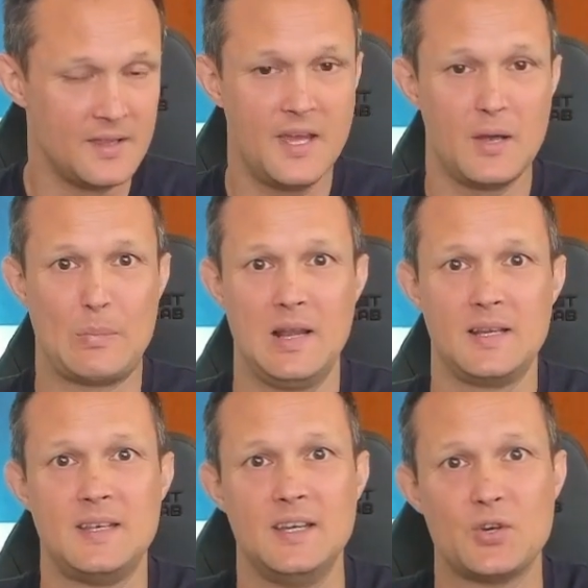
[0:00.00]
the
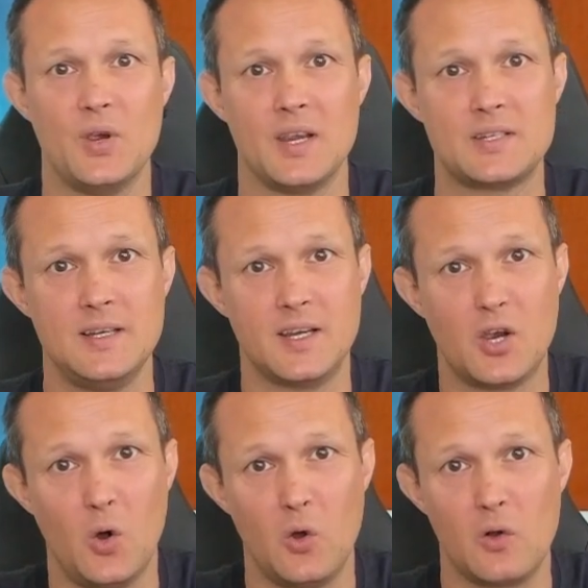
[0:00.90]
ability to
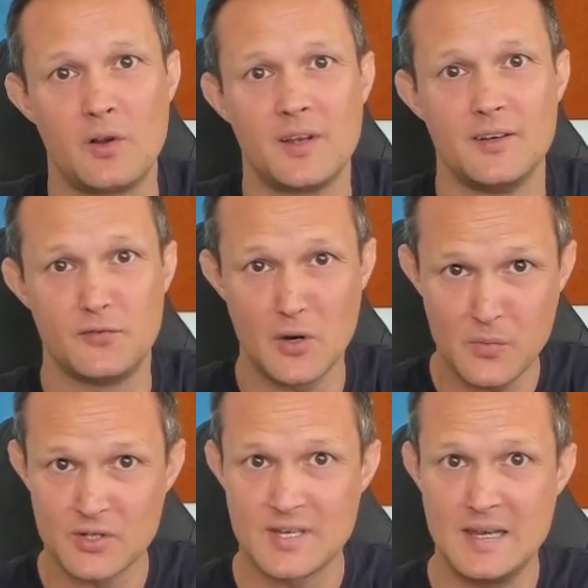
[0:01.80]
actually call
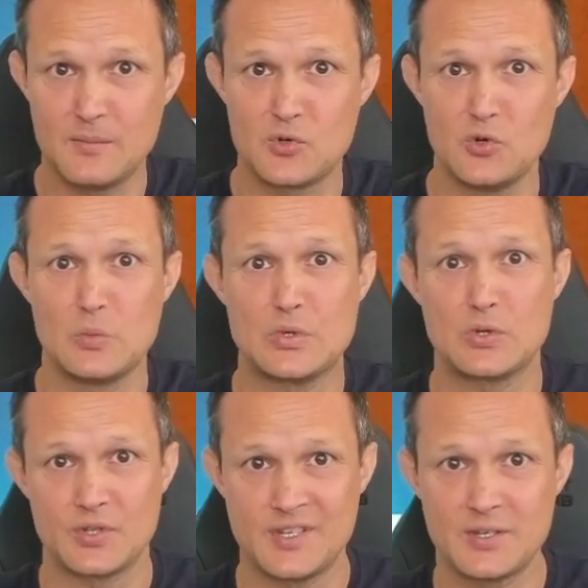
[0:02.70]
from your Teams rooms
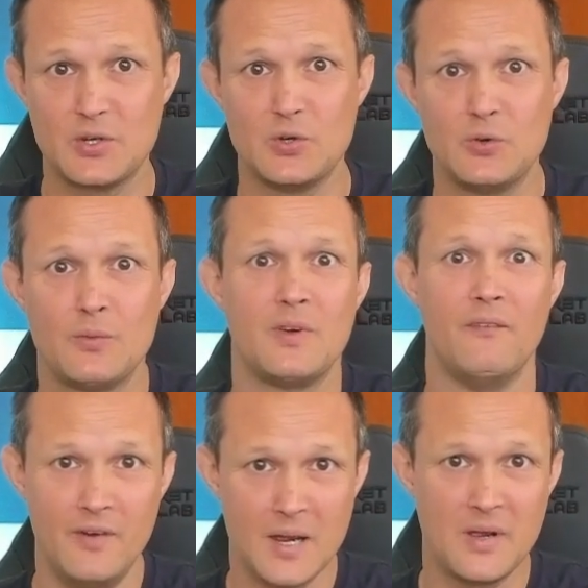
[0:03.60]
to Cisco,
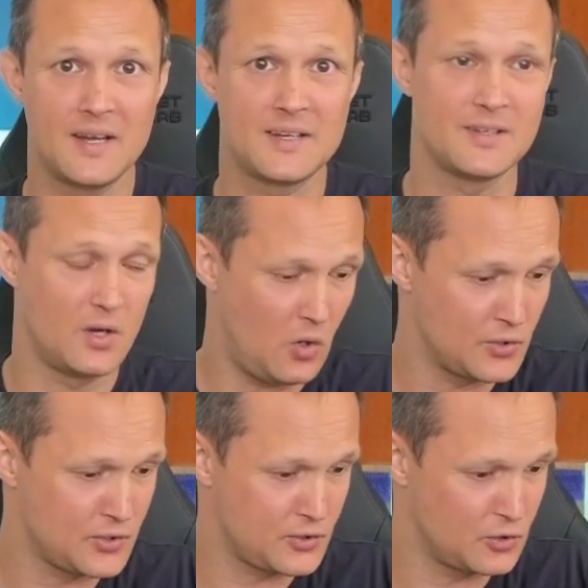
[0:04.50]
Webex,
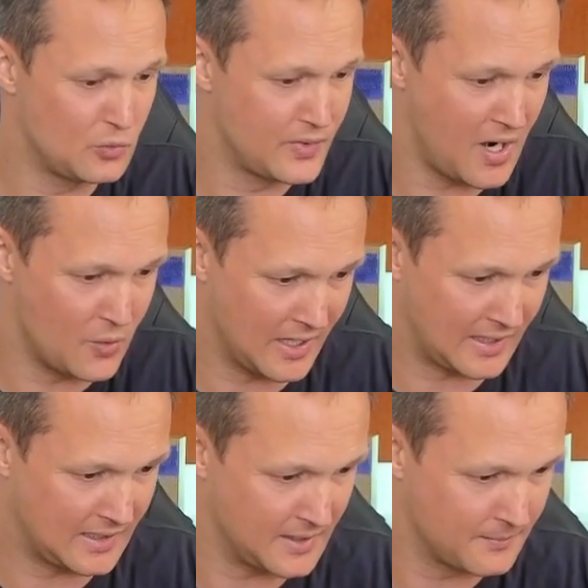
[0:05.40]
or Zoom
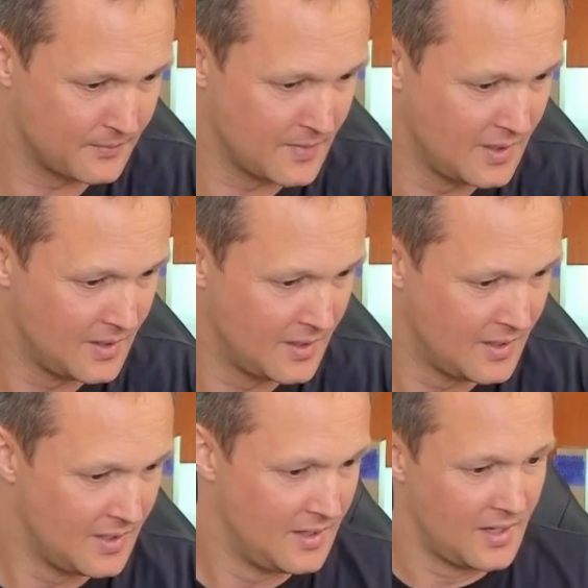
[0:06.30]
directly.
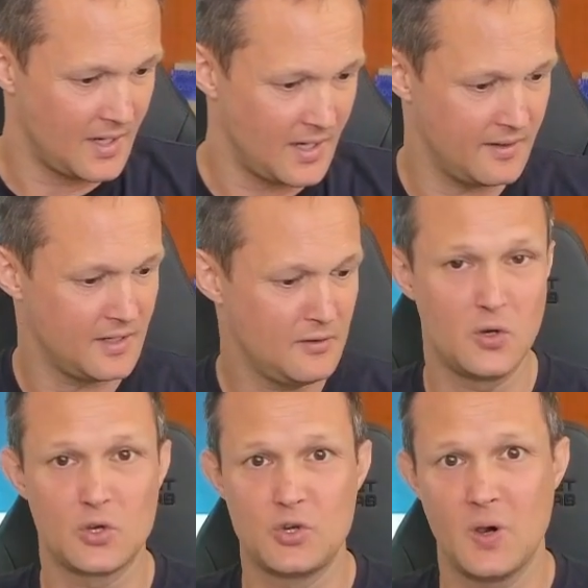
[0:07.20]
And
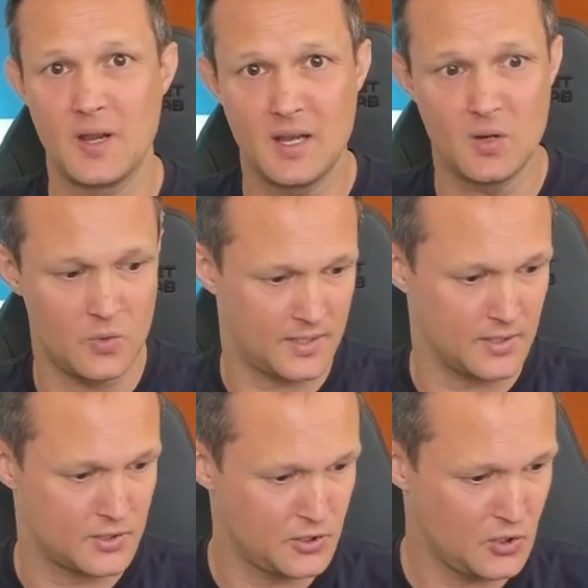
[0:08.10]
if you're joining
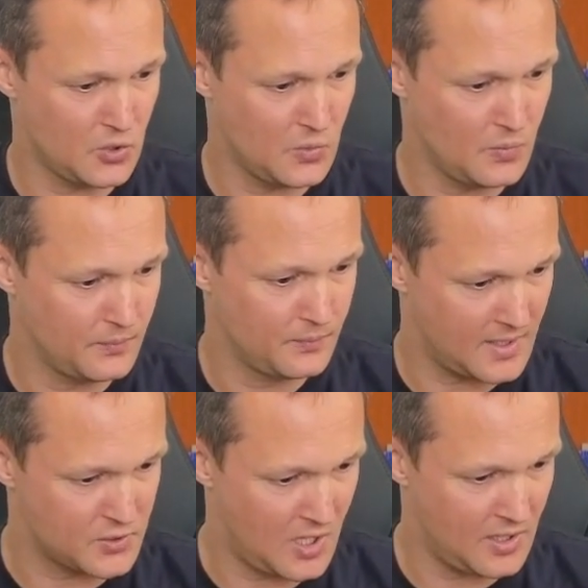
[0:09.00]
with the Zoom
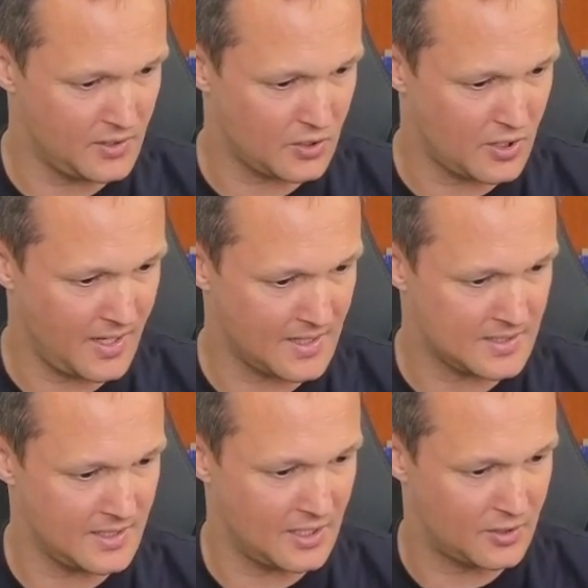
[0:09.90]
as well, you can
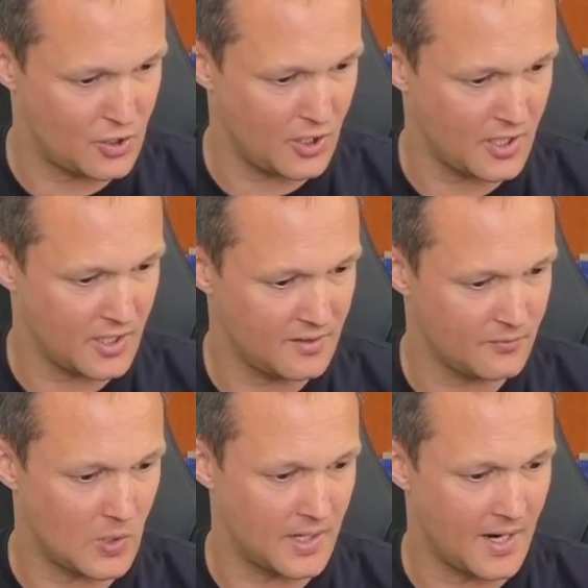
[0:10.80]
actually
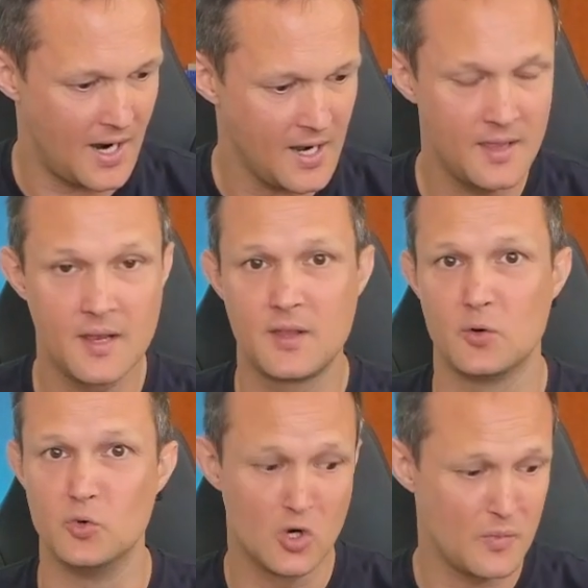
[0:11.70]
join with either
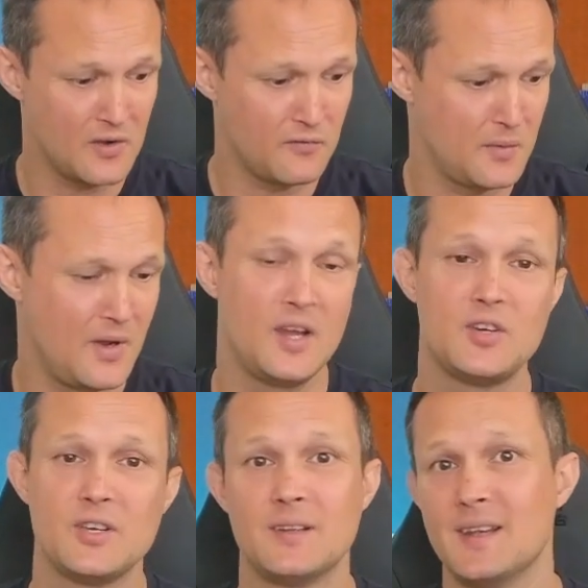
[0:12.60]
the room
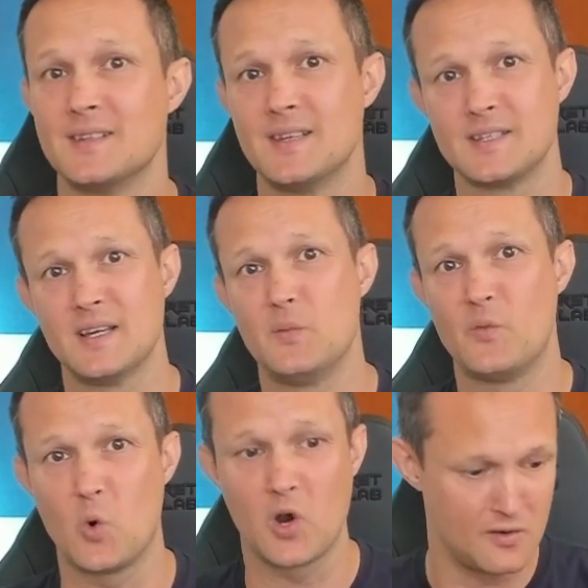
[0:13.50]
information. And since
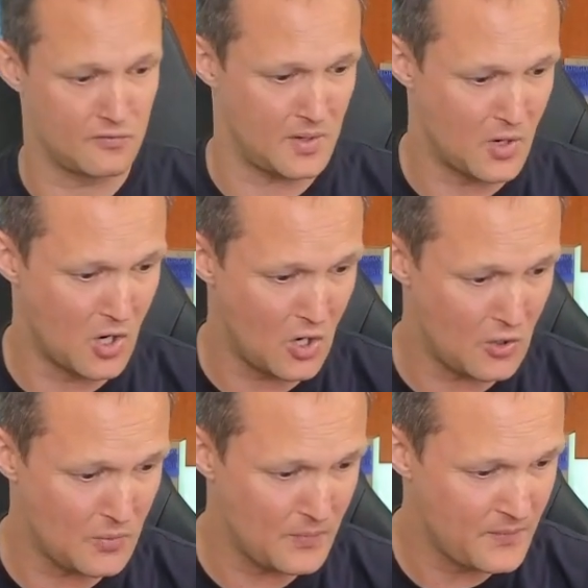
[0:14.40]
I'm working from
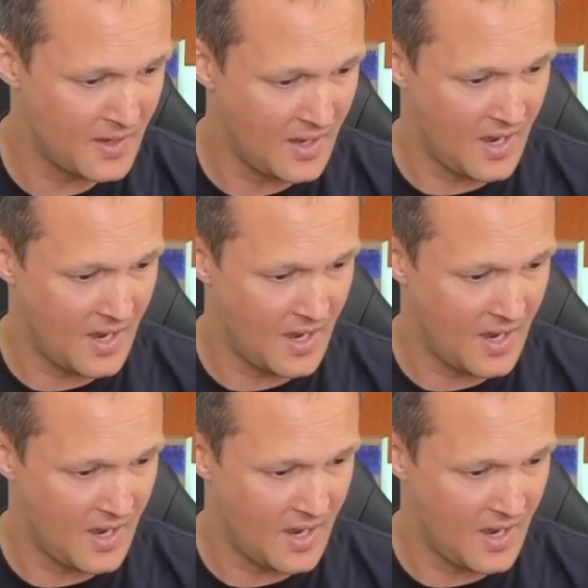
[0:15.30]
home,